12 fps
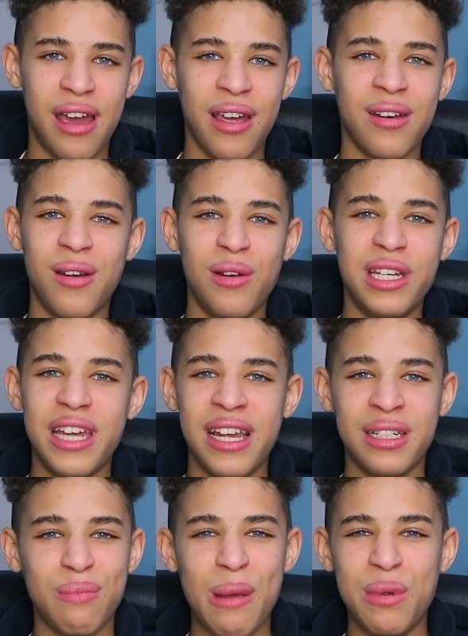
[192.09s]
I can only
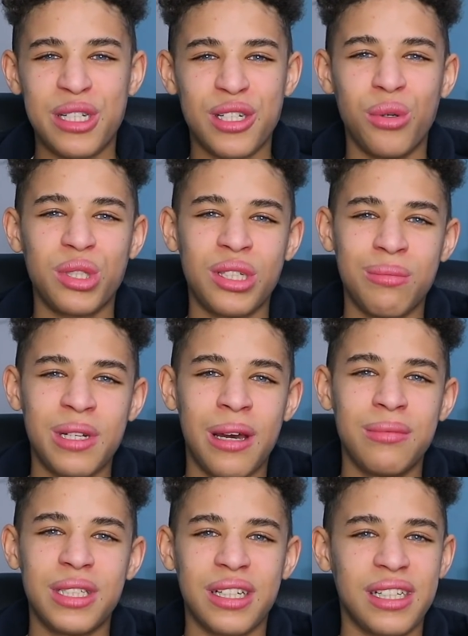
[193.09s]
taste maybe salt
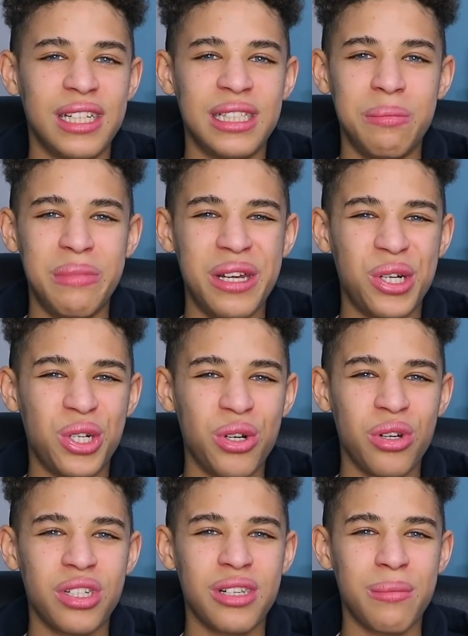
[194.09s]
sometimes, and I can taste a bit of
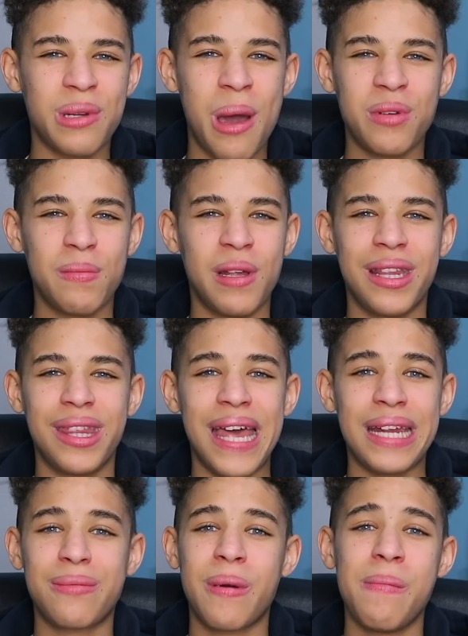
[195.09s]
sugar sometimes, but
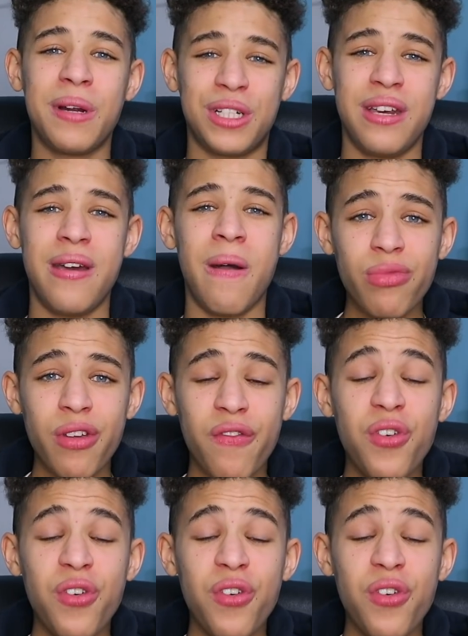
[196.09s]
that's pretty much it.